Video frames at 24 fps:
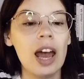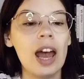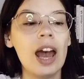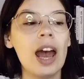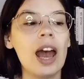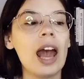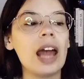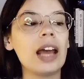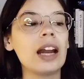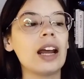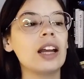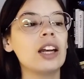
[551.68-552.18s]

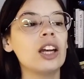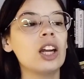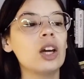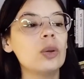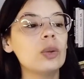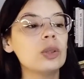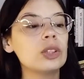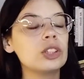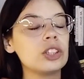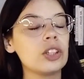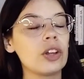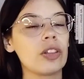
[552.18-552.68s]
And I know
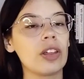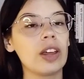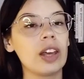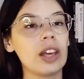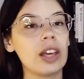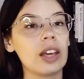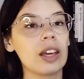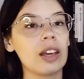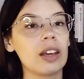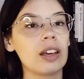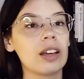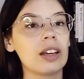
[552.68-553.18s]
what you're
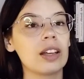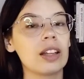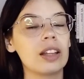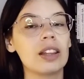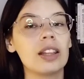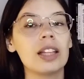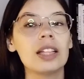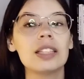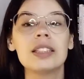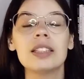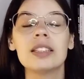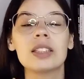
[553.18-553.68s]
thinking.
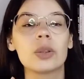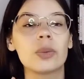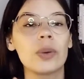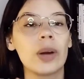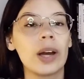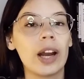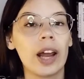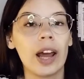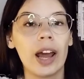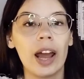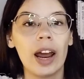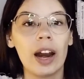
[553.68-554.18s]
This is a
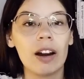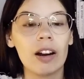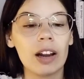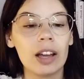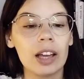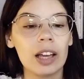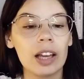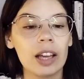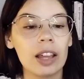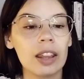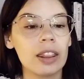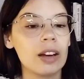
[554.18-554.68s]
red
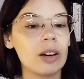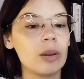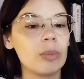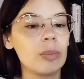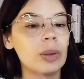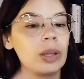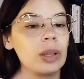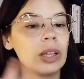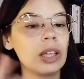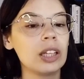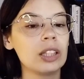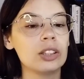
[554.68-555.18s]
herring. They're
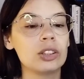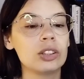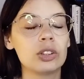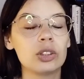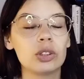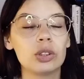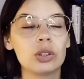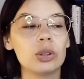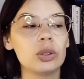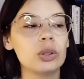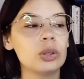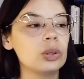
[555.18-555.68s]
being
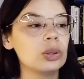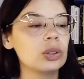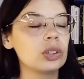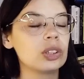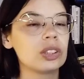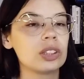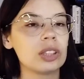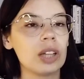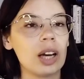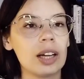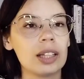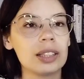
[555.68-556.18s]
too
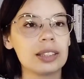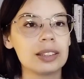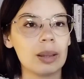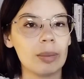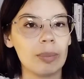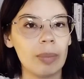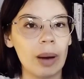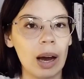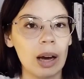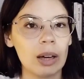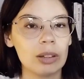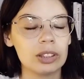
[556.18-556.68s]
sus
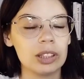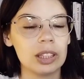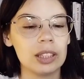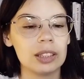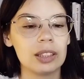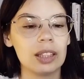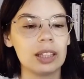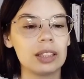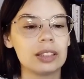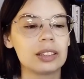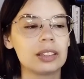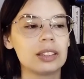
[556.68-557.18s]
about
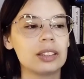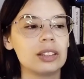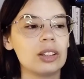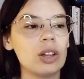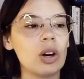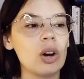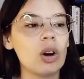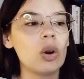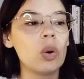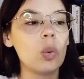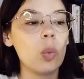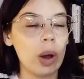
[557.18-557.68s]
it. There's
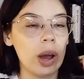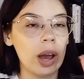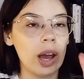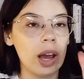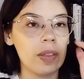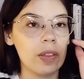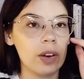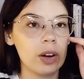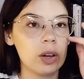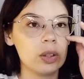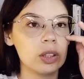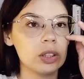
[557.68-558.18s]
no
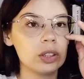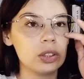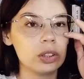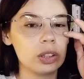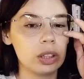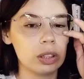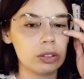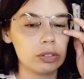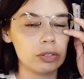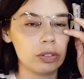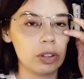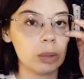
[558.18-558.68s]
way they're going to
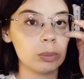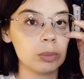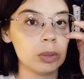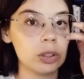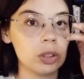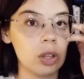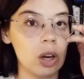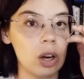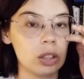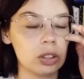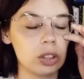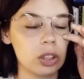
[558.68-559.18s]
confirm the
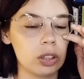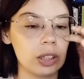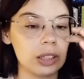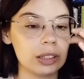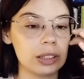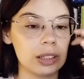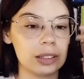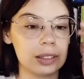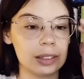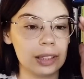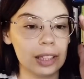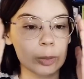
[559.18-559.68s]
doctor
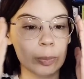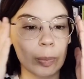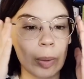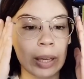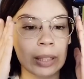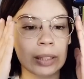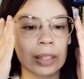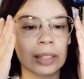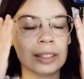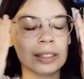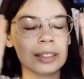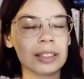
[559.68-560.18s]
as a
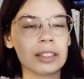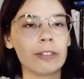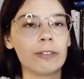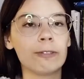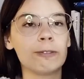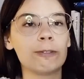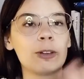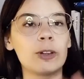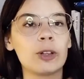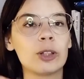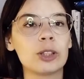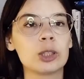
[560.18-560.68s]
suspect. This is the
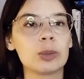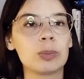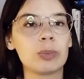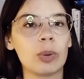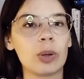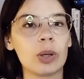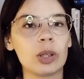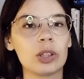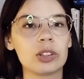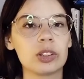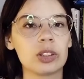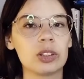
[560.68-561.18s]
first
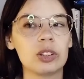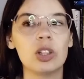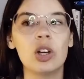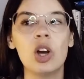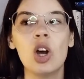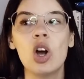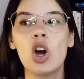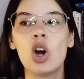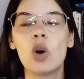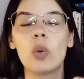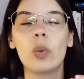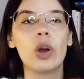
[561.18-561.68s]
person
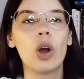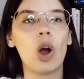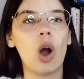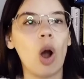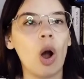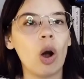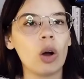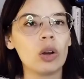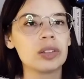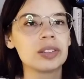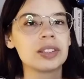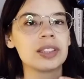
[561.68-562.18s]
we
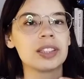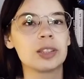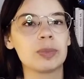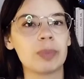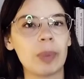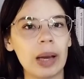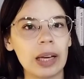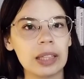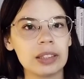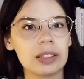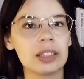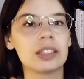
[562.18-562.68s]
all
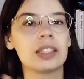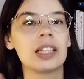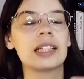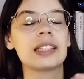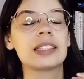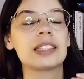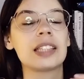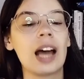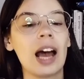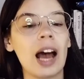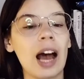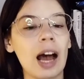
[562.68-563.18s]
suspected.
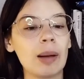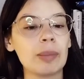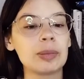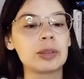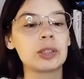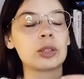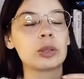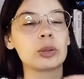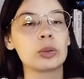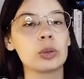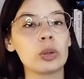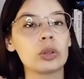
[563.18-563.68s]
There's
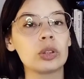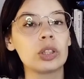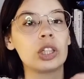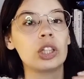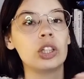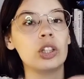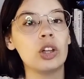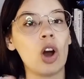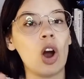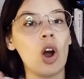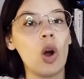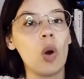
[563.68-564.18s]

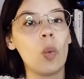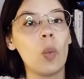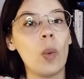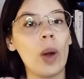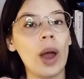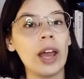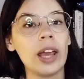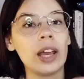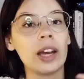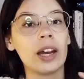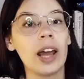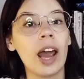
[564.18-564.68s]
absolutely no
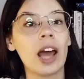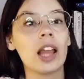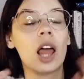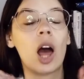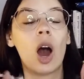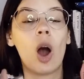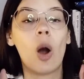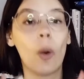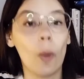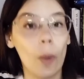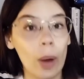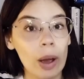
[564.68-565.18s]
way in hell.
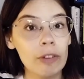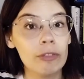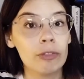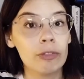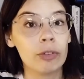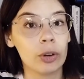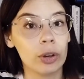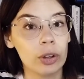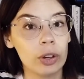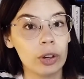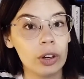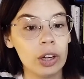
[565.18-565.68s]

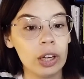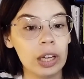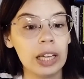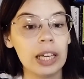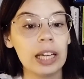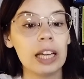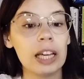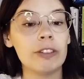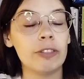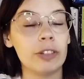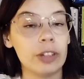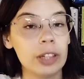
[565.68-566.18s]
However,
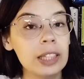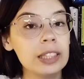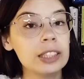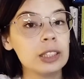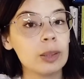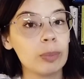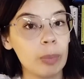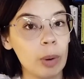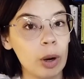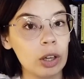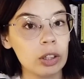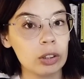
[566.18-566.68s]
if it is
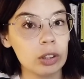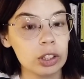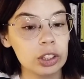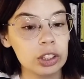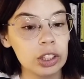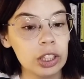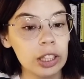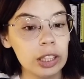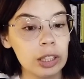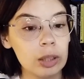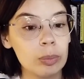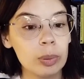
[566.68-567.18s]
a
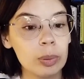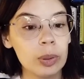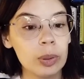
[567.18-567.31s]
partnership,